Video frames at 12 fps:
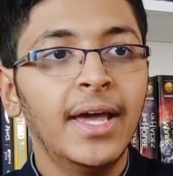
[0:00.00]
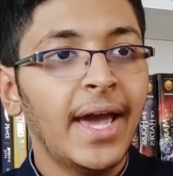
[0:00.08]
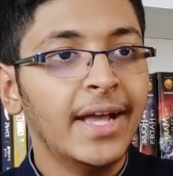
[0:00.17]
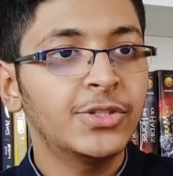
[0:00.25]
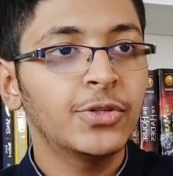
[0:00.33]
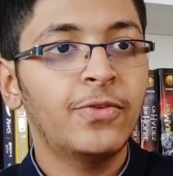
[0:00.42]

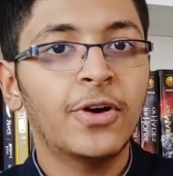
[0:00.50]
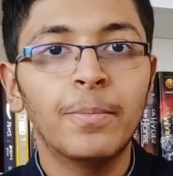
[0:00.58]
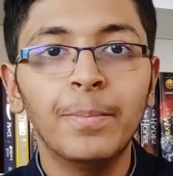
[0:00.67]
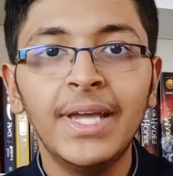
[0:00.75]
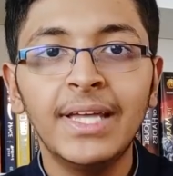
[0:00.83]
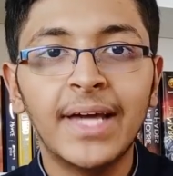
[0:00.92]
And so for
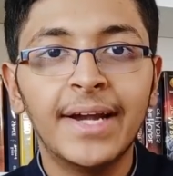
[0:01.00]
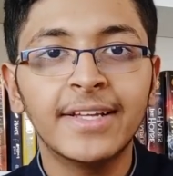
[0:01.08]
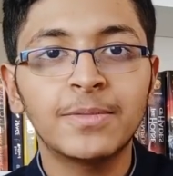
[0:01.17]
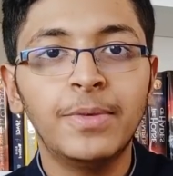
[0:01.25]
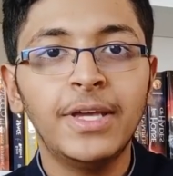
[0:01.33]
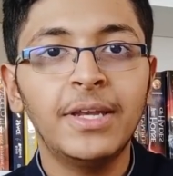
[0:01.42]
me, that
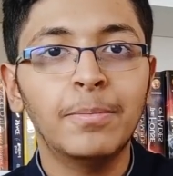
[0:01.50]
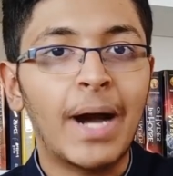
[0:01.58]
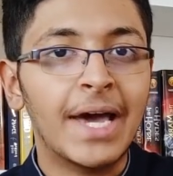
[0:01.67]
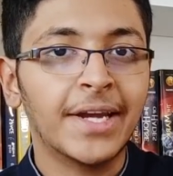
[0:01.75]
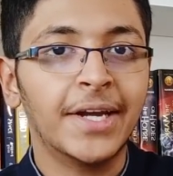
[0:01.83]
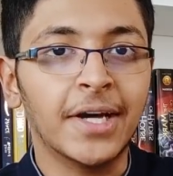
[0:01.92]
has been
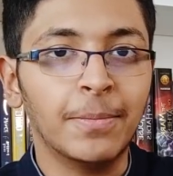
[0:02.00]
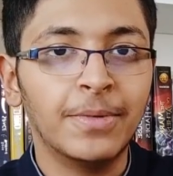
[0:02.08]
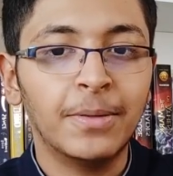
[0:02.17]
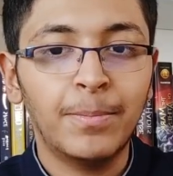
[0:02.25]
Markitup.